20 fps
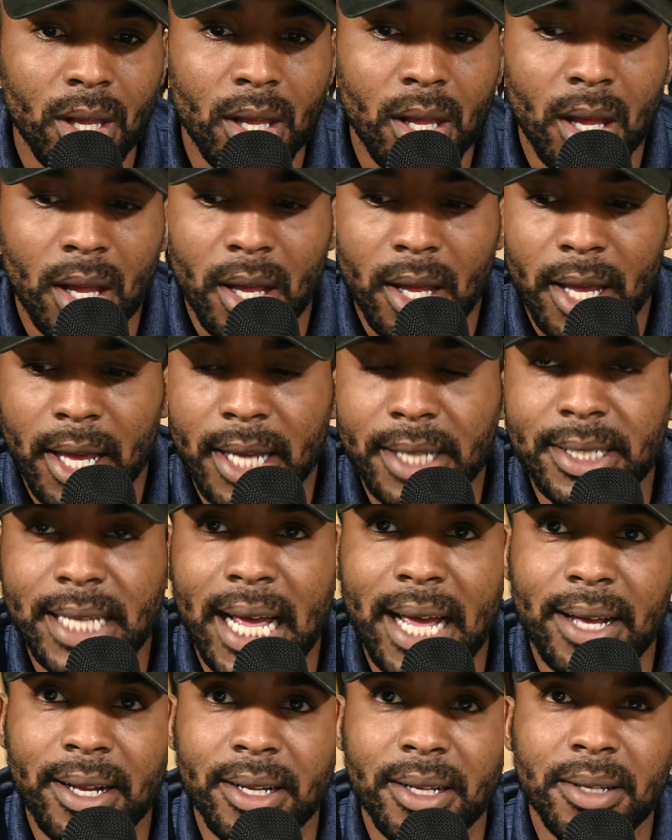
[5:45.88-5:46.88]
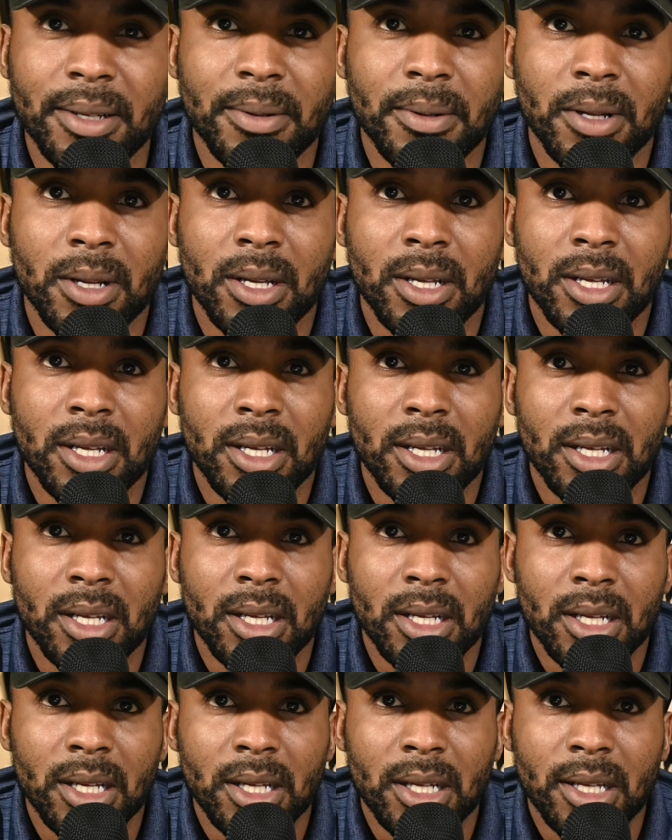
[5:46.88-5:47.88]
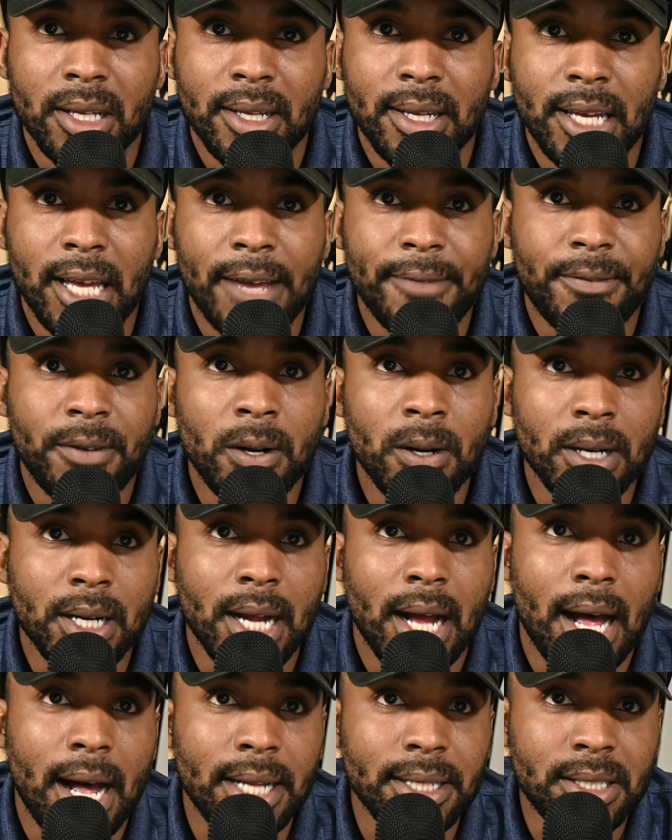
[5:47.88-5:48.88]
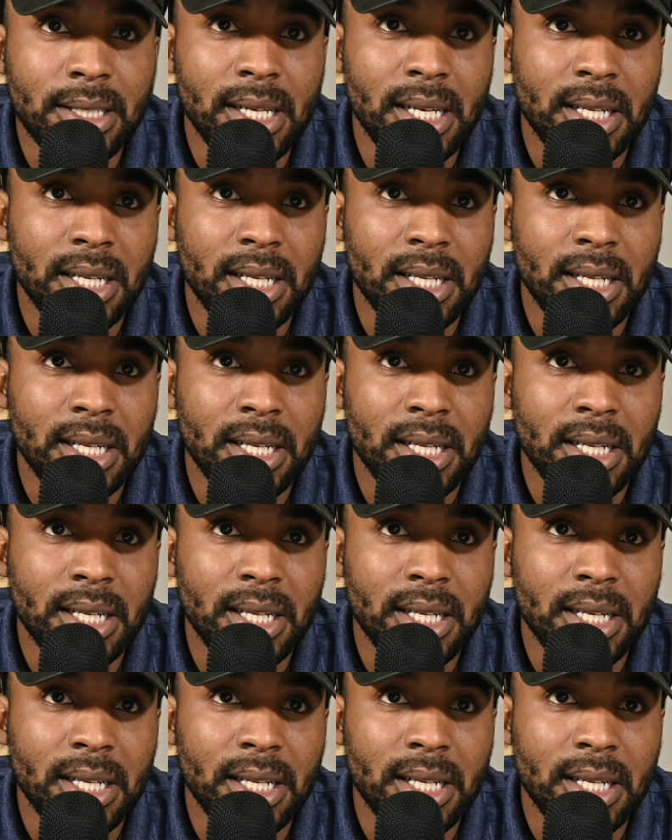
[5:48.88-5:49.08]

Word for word: is that if your content